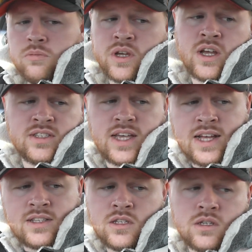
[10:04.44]
because it
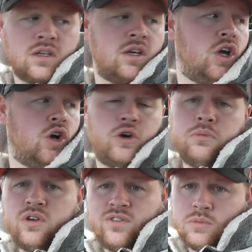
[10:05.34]
had the
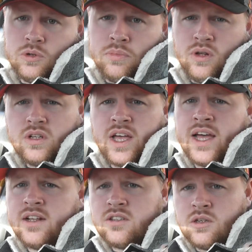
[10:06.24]
removable
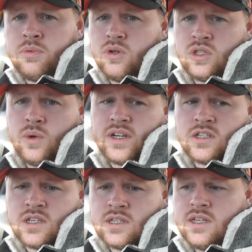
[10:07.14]
bulkhead to put 2 extra
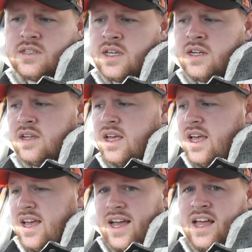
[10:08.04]
seats in,
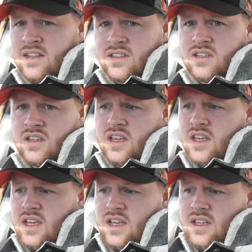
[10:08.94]
and
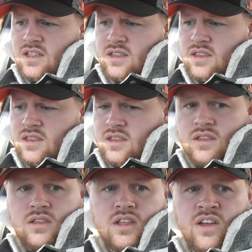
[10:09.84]

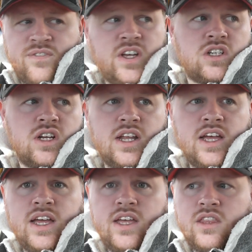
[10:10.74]

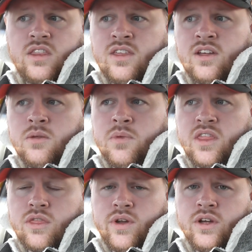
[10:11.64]
officially they only made
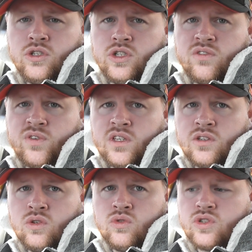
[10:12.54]
300 for this
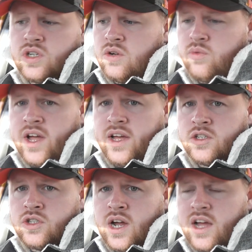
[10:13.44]
country on right-hand
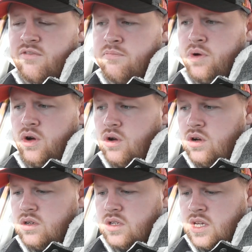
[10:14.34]
drive, but
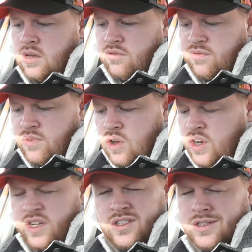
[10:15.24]

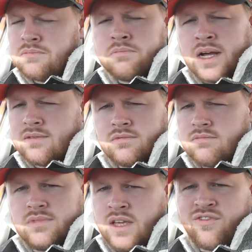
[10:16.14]
according to my
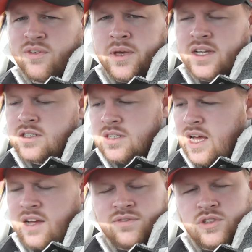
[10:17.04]
information that
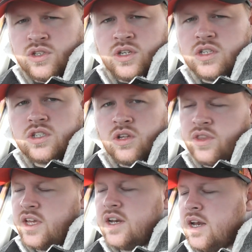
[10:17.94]
I've searched on
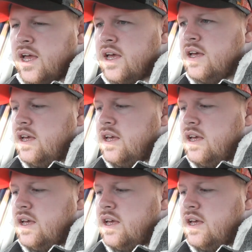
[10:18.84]
the internet,